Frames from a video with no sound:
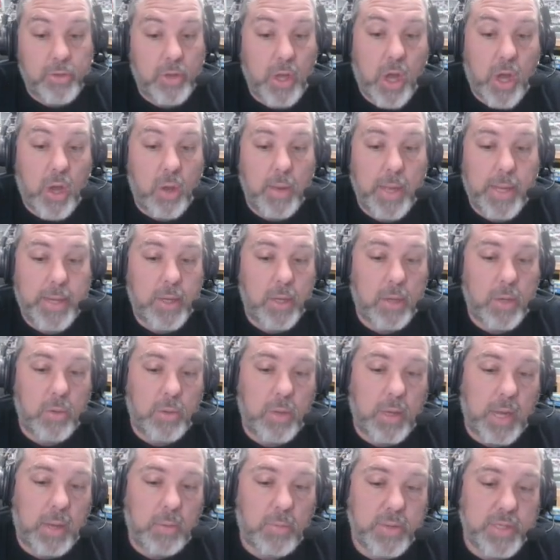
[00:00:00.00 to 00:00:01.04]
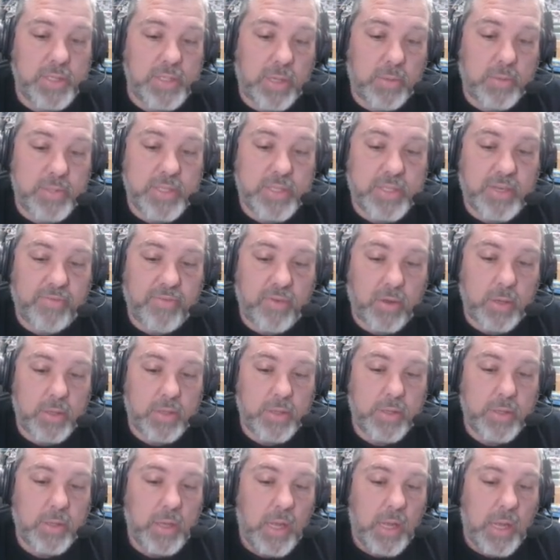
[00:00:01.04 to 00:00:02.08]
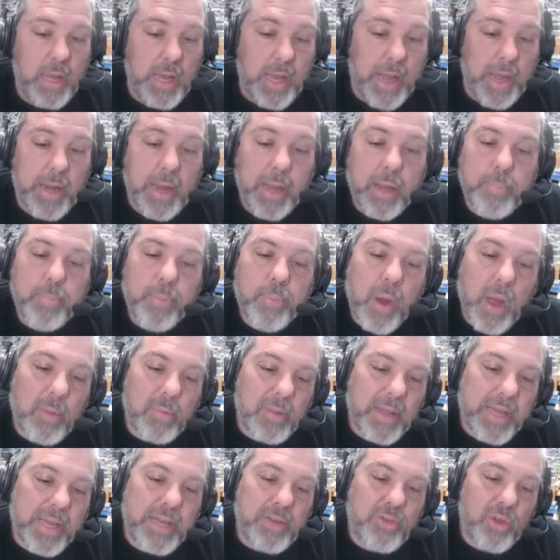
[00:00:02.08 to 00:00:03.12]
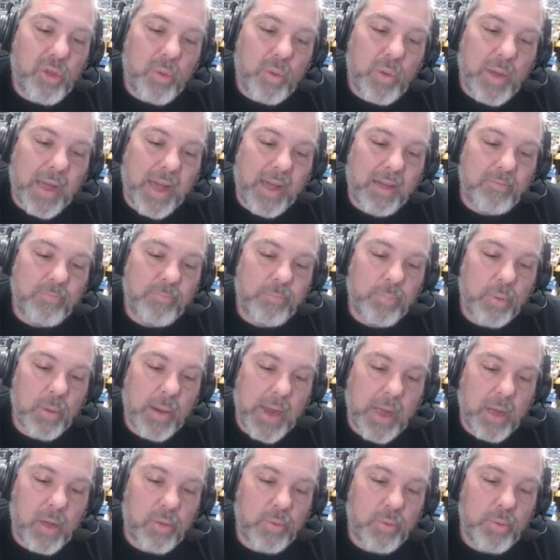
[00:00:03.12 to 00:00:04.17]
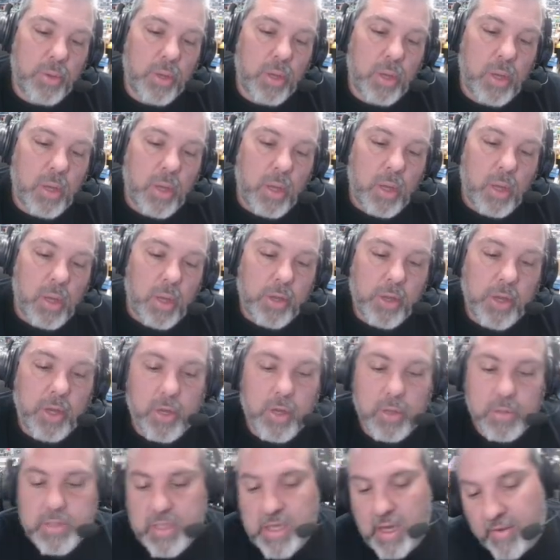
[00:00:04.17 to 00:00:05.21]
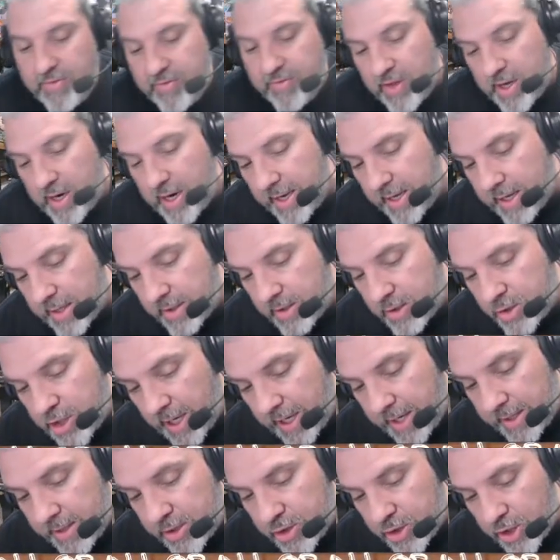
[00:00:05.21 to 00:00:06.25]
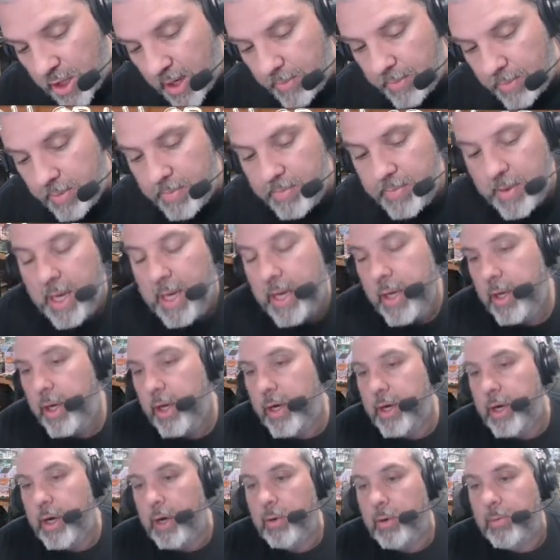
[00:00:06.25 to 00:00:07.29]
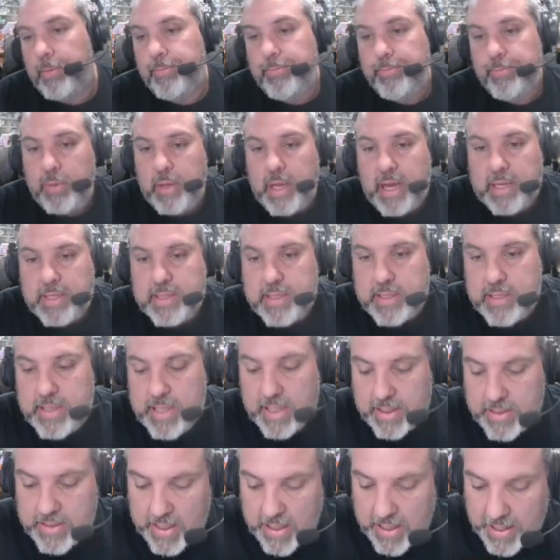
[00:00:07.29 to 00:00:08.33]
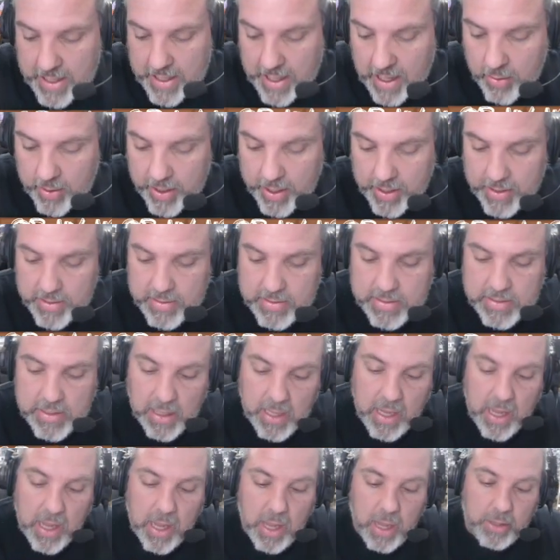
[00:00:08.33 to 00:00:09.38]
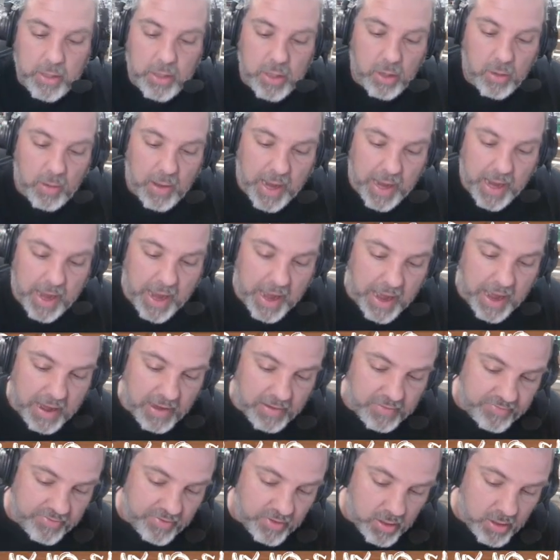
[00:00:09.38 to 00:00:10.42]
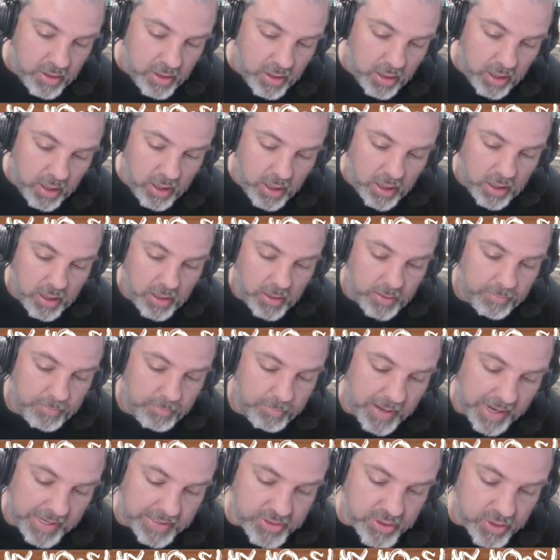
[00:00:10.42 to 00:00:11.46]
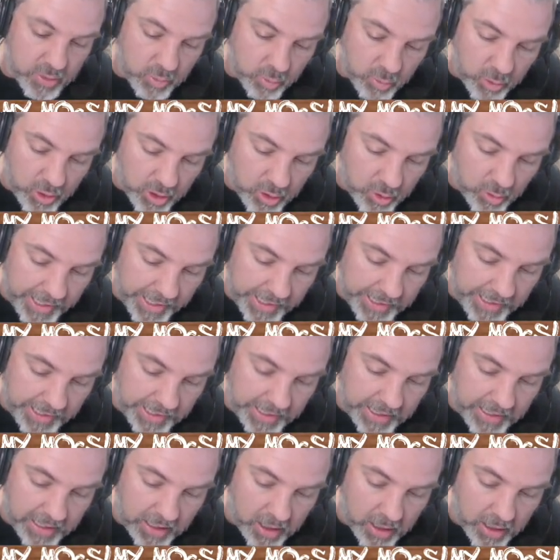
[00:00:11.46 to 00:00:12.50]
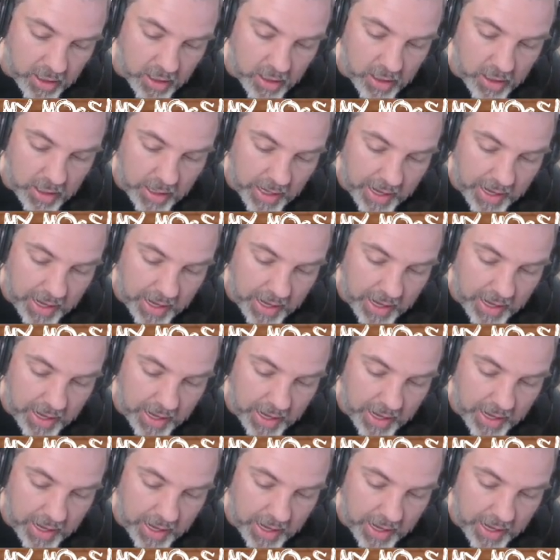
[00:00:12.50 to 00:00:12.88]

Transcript: No, I don't. I wish that was different. And I probably do have brown, you know, stuff that I can change up, but you know, that's kind of how it is. You know, I have Master Wu in here.